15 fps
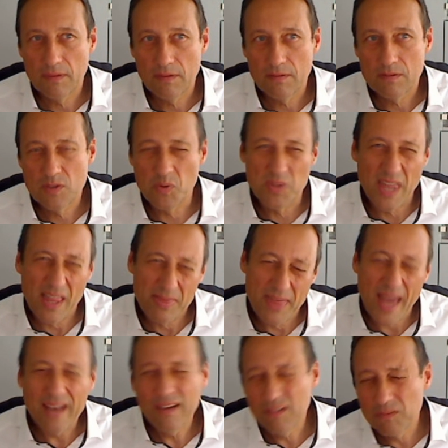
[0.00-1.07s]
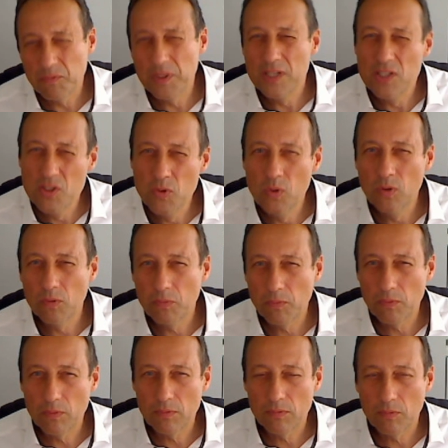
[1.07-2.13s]
So then we knew
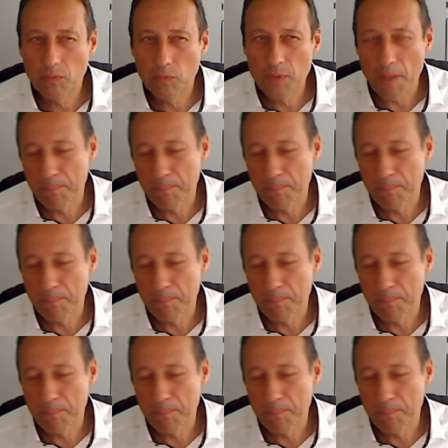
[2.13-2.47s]
we